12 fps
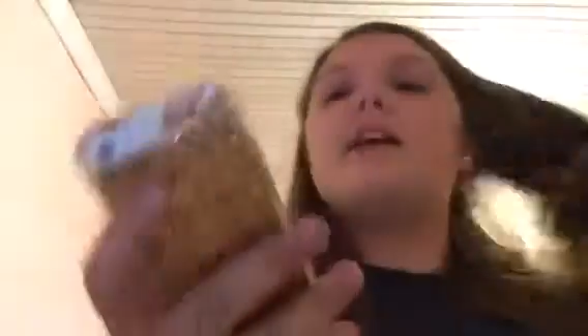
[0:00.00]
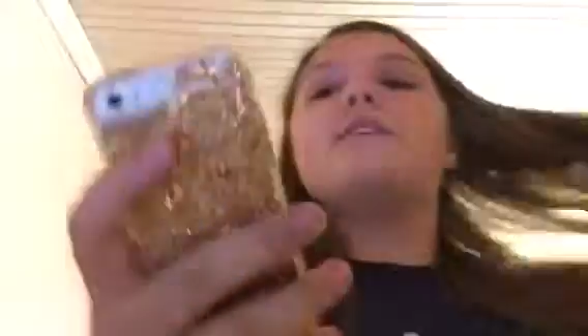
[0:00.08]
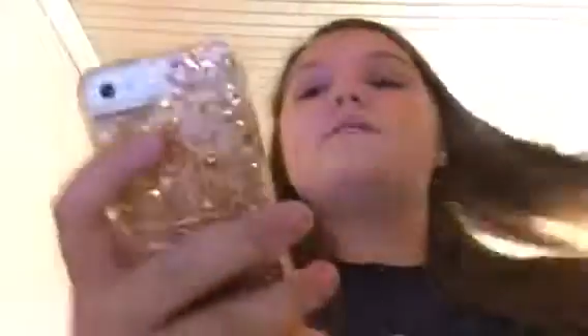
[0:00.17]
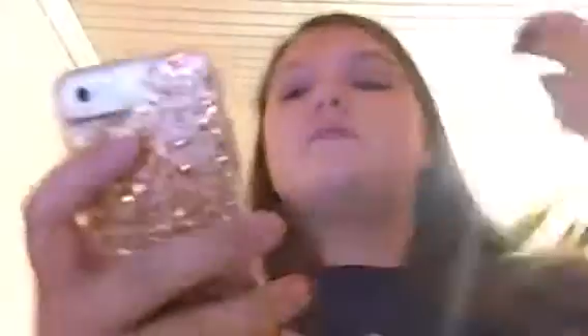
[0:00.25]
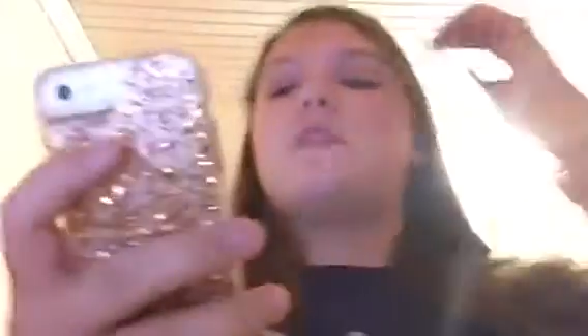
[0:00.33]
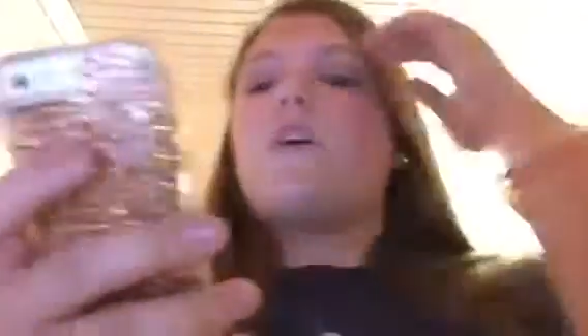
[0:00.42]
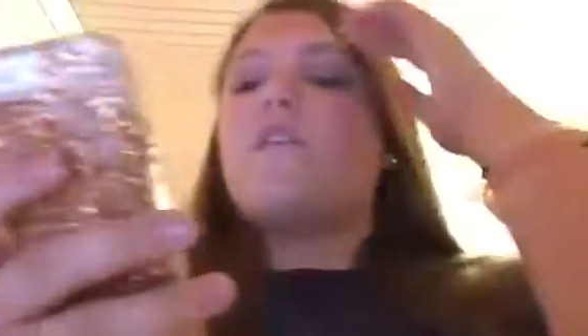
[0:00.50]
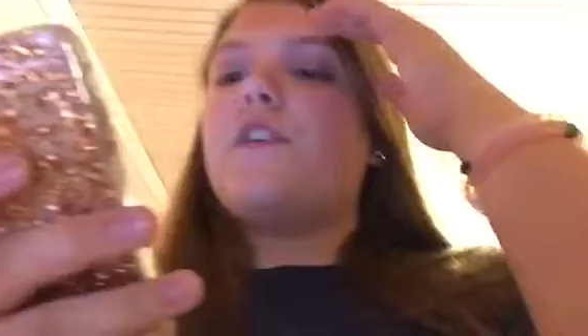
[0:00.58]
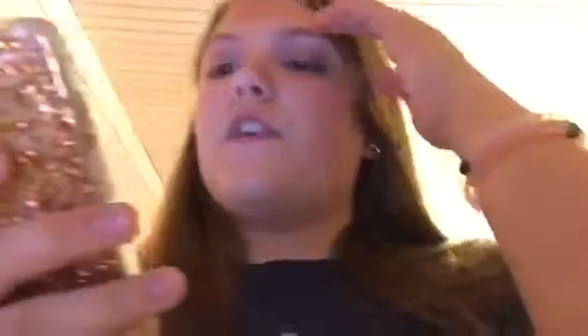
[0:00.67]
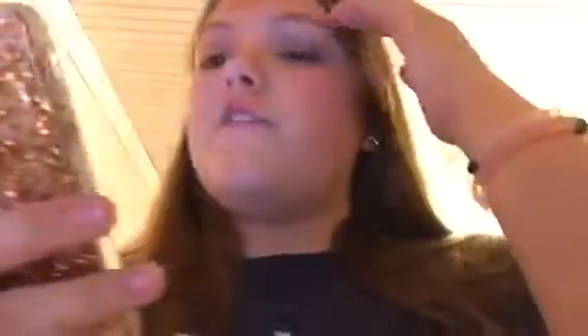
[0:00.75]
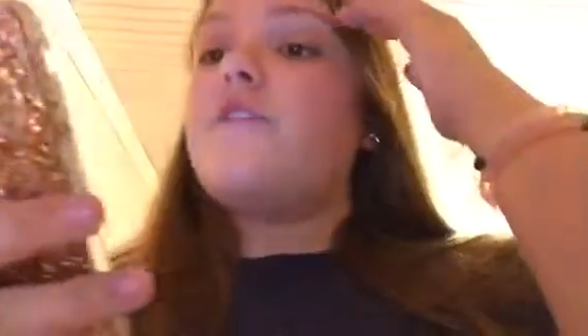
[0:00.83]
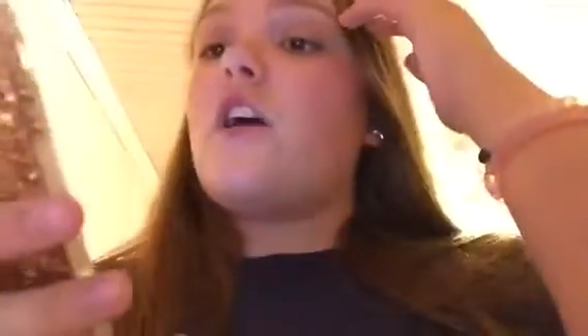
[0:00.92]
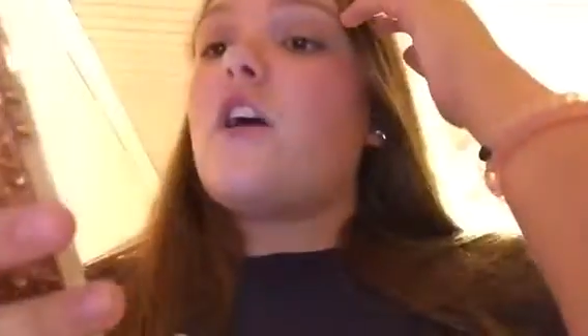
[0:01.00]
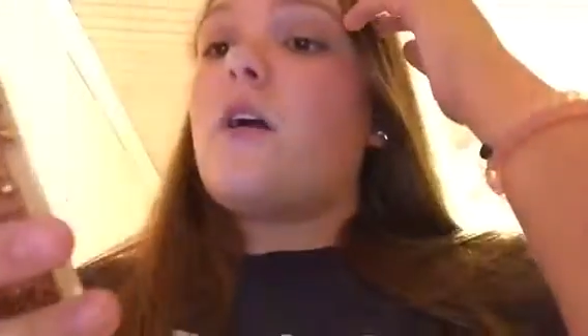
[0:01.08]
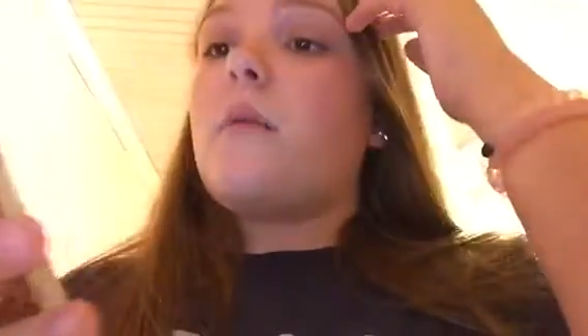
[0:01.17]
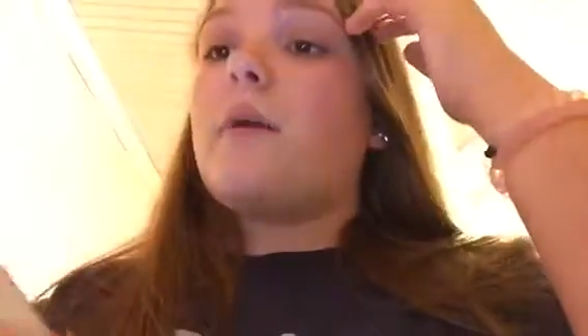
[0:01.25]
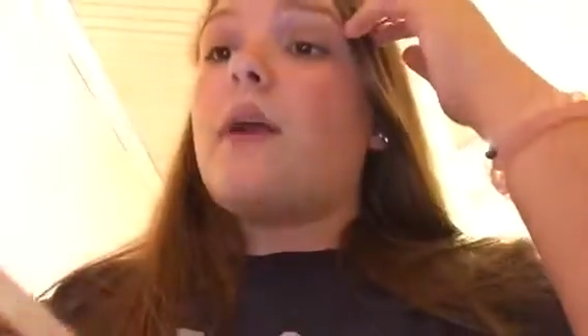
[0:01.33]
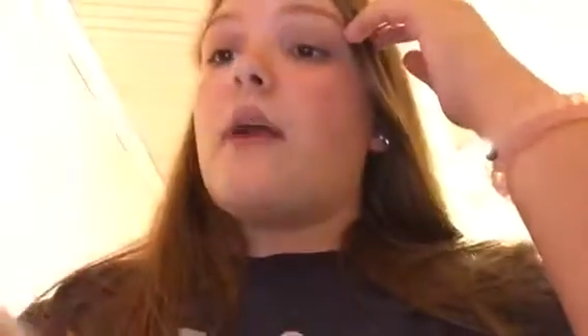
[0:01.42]
night. So, if you don't follow
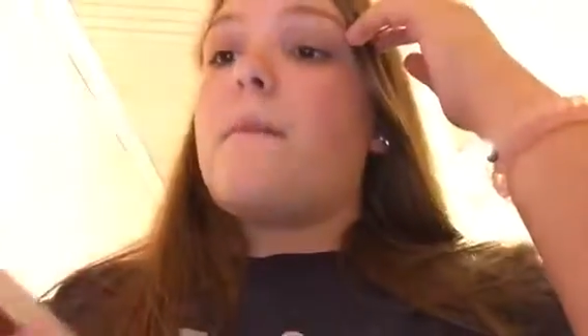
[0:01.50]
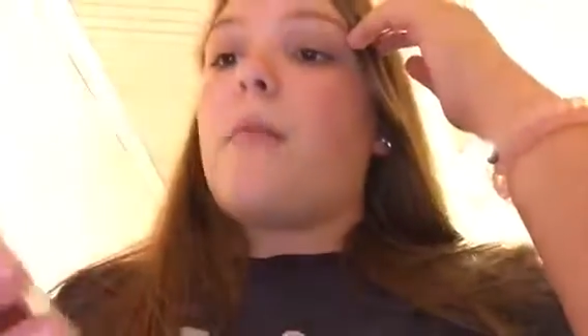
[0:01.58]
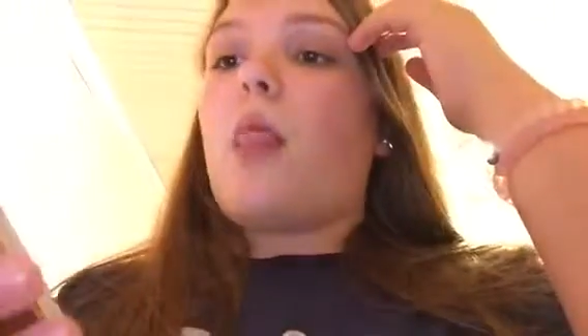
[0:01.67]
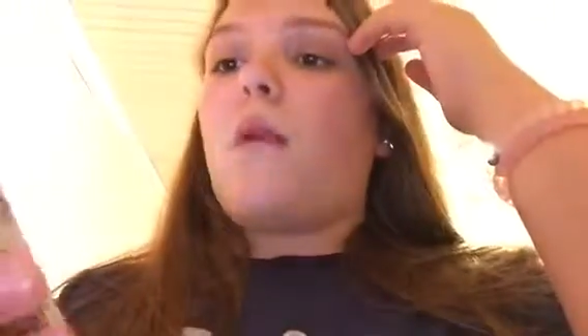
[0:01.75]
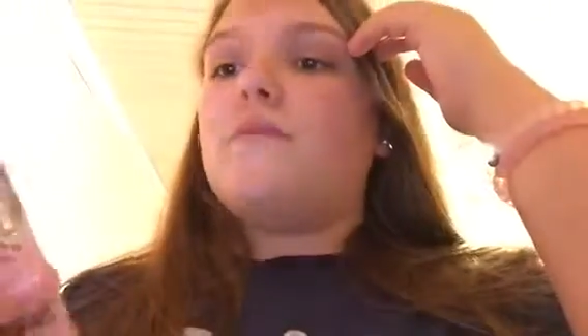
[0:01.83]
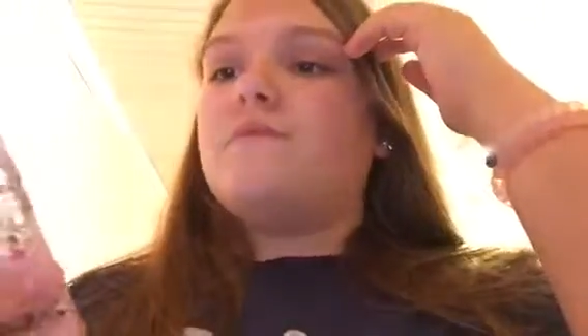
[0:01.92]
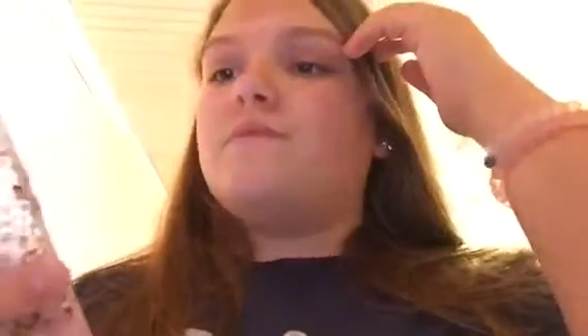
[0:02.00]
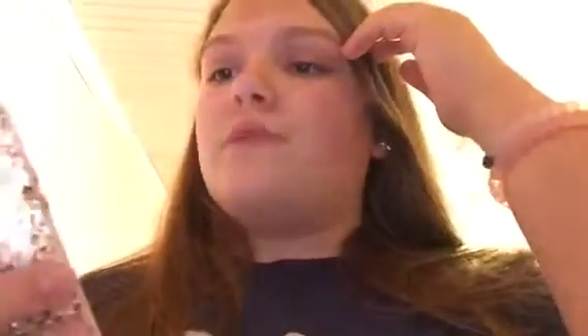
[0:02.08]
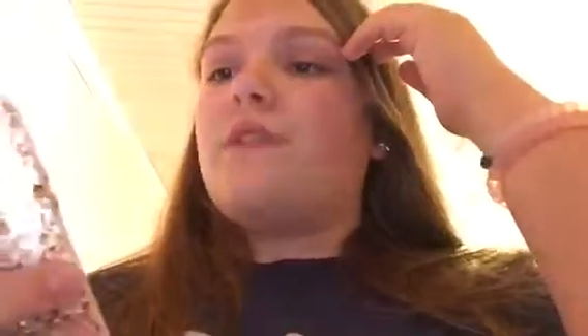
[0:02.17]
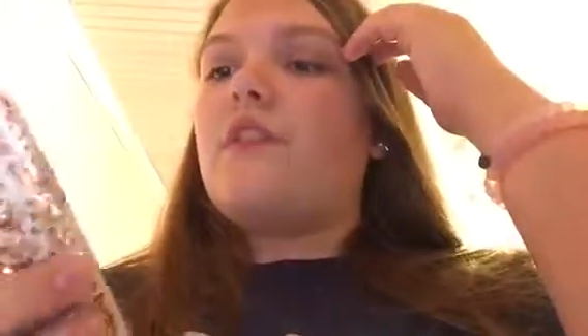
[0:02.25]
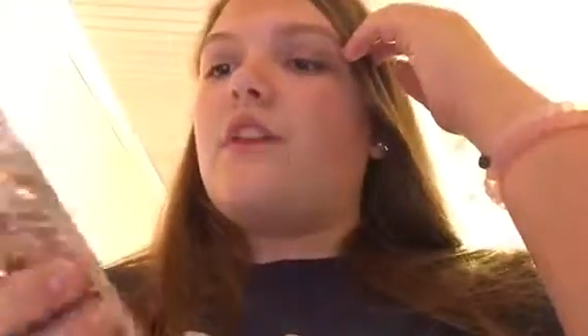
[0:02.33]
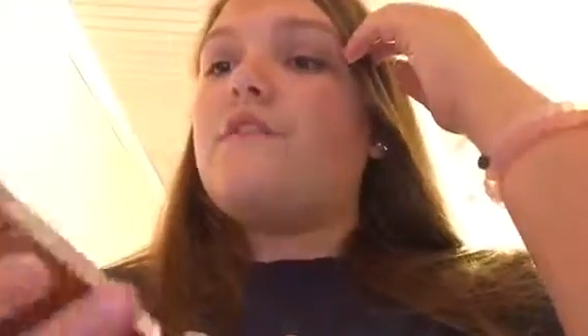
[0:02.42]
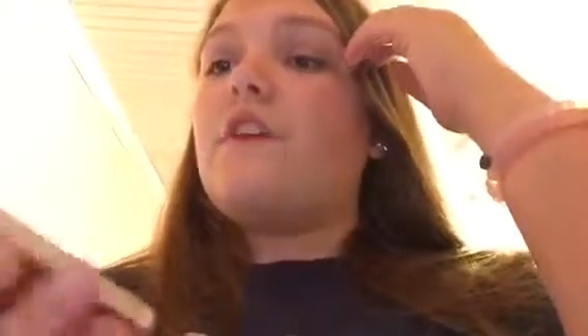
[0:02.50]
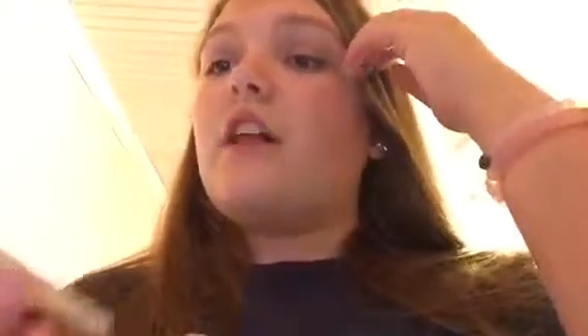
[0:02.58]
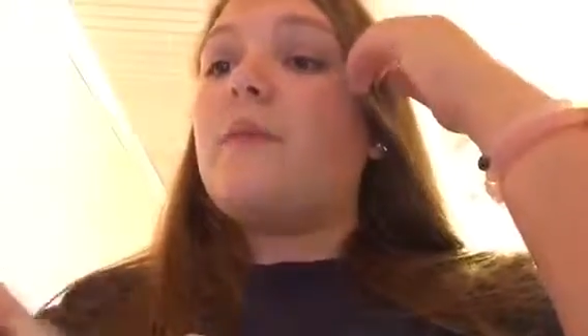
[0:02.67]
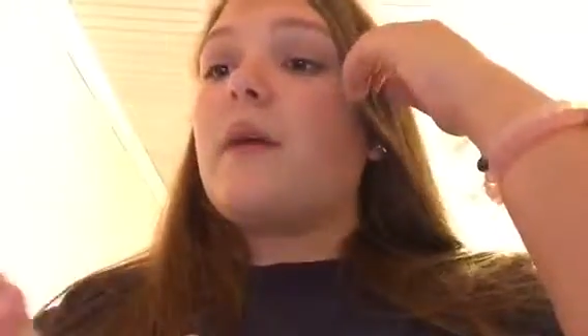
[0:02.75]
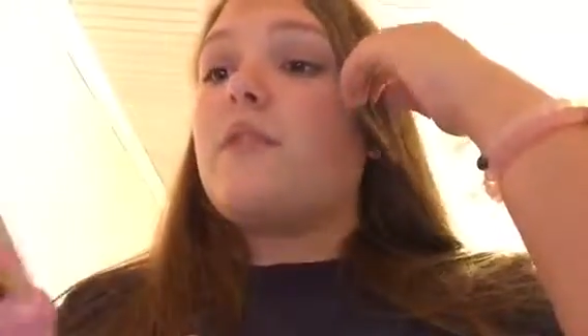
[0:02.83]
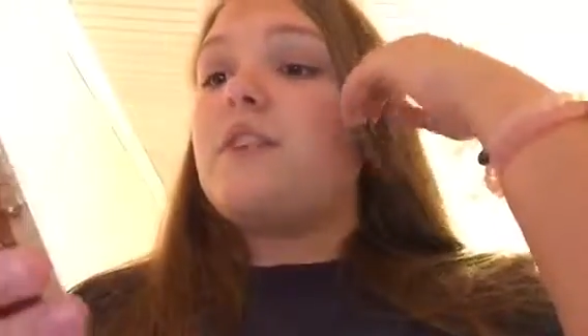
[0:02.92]
me,
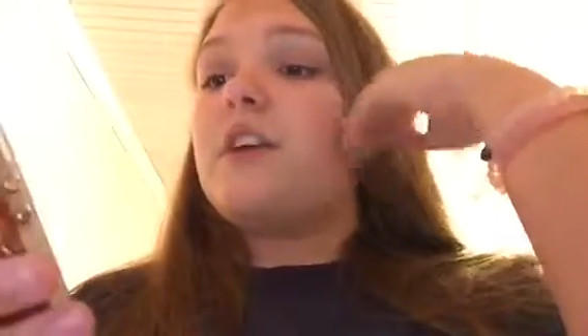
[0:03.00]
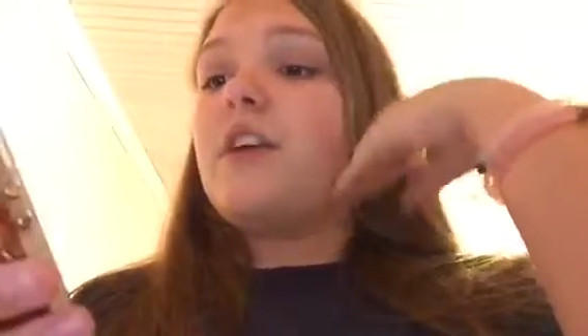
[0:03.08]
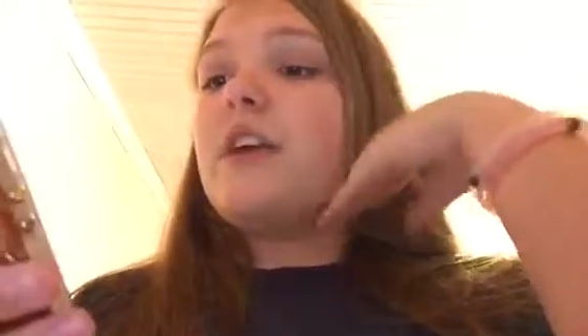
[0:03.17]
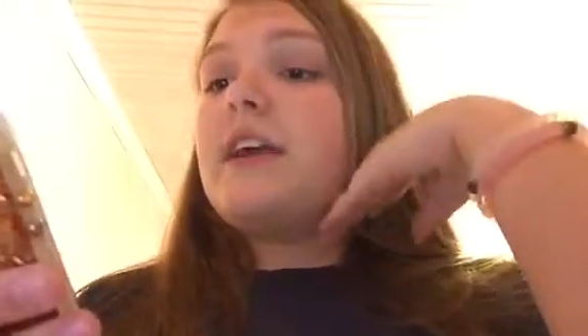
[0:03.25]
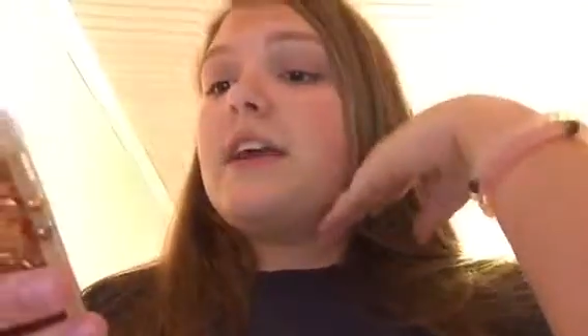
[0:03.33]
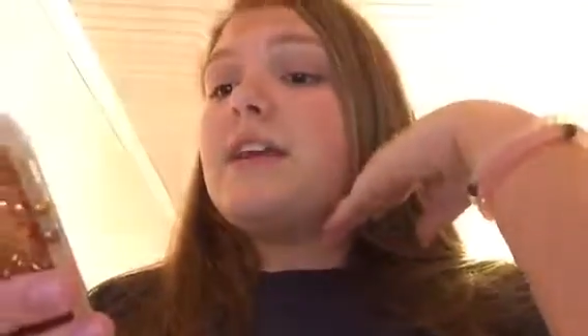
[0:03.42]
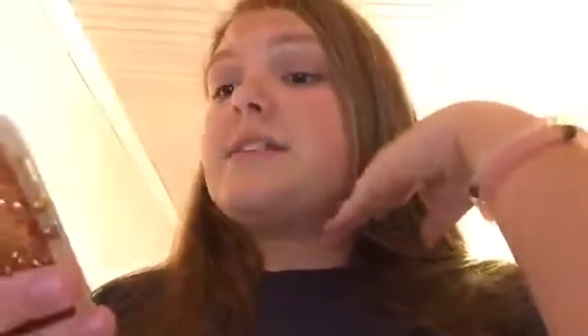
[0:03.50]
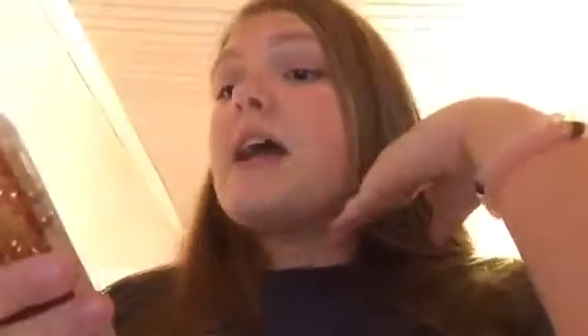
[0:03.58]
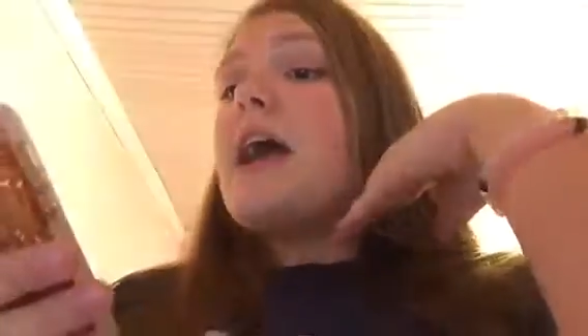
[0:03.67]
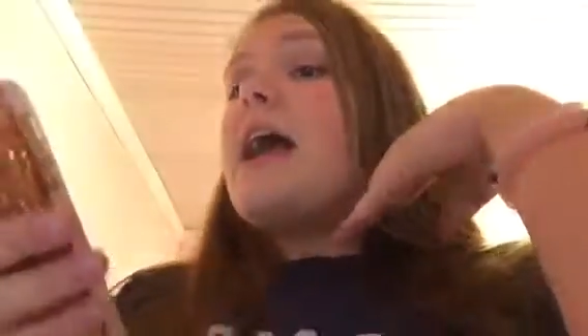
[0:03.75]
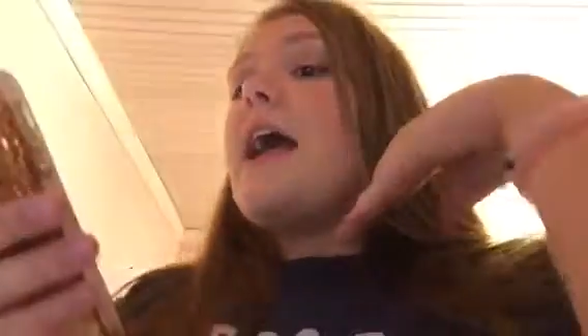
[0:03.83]
on here, it is